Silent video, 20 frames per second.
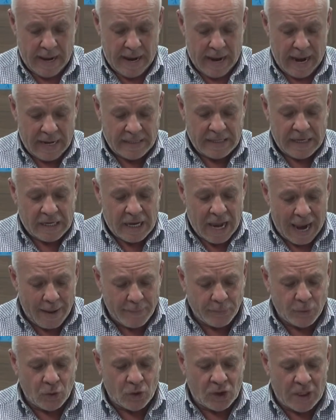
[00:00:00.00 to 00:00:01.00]
And he came
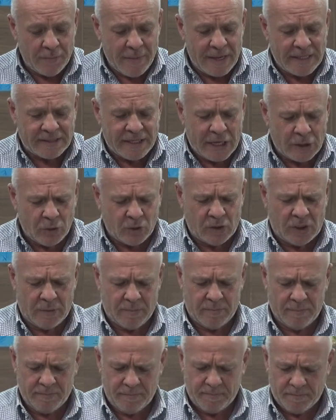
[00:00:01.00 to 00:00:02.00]
to him and said to
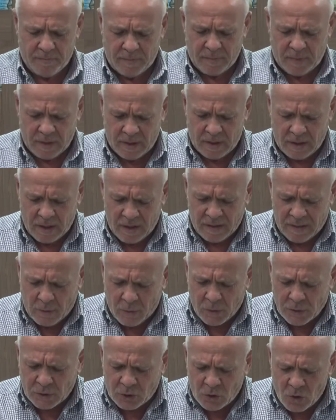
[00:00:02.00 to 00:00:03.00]
him, There
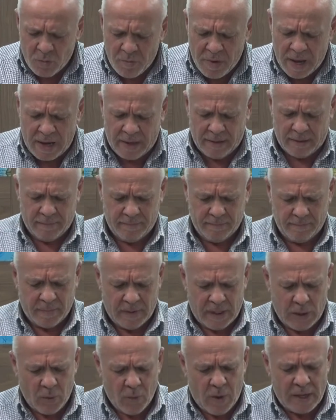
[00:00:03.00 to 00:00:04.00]
was two men
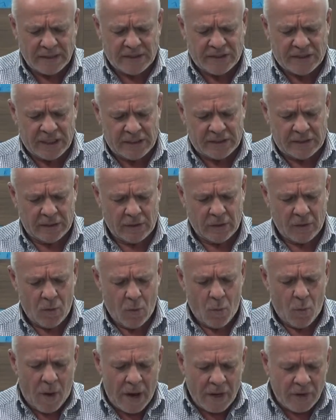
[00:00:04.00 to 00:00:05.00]
in one city,
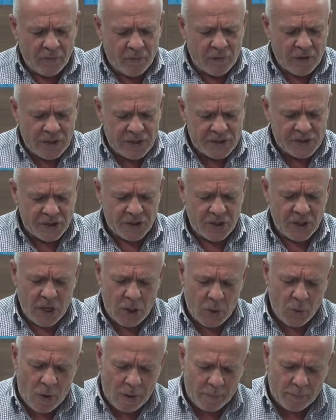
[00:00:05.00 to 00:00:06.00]
one rich
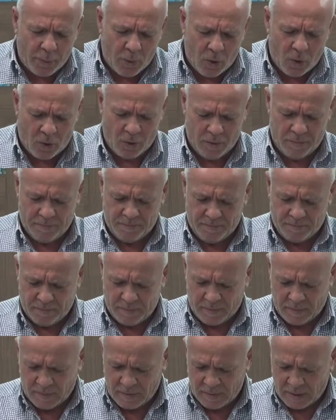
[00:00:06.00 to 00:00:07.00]
and one poor.
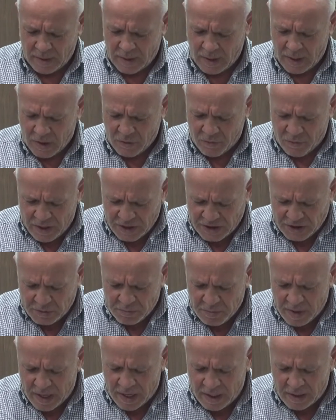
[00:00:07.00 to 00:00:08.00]
The rich
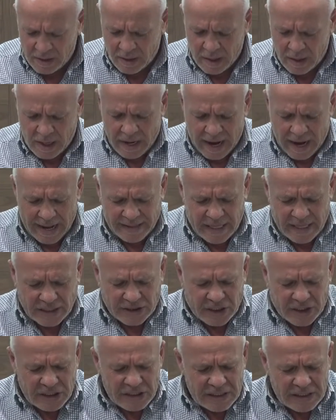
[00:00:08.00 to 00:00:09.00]
man had
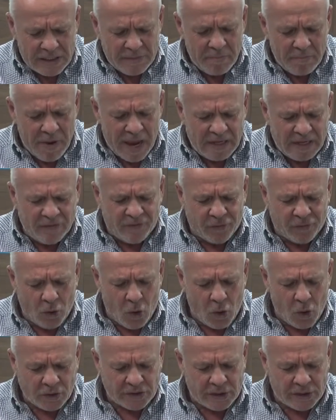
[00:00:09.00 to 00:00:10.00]
exceedingly many
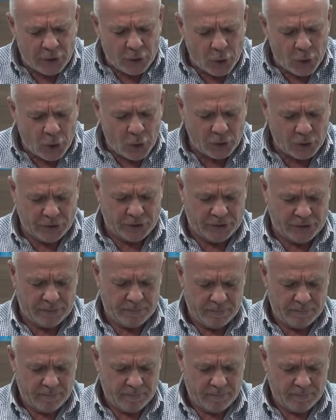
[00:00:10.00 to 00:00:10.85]
flocks and herds,